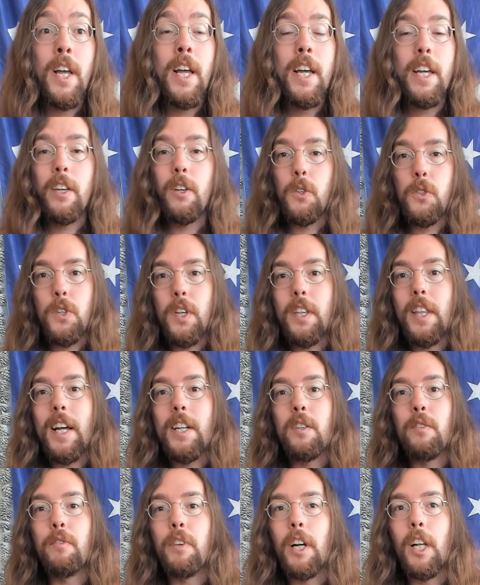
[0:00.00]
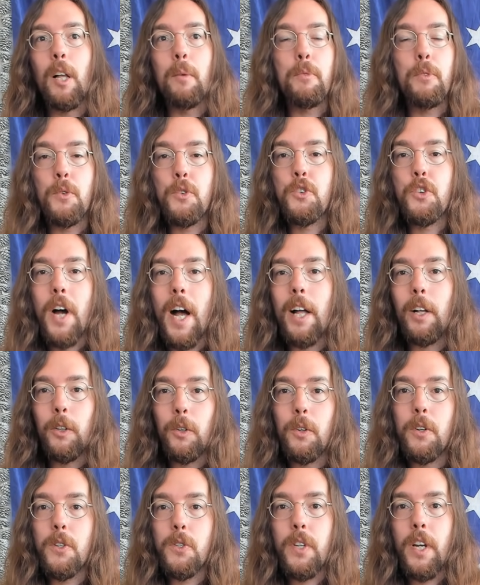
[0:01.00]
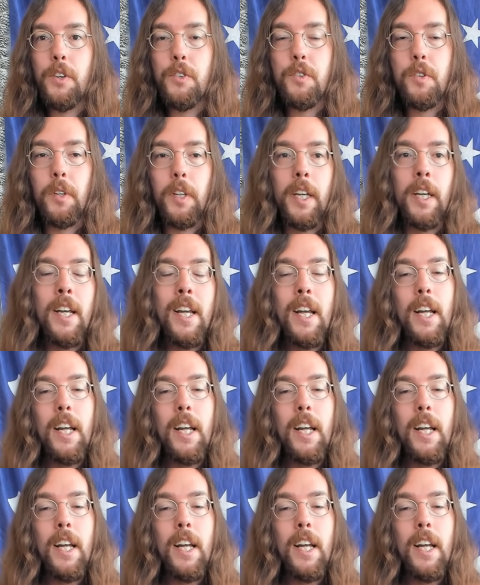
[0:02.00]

you'll see that develop through childhood, essentially.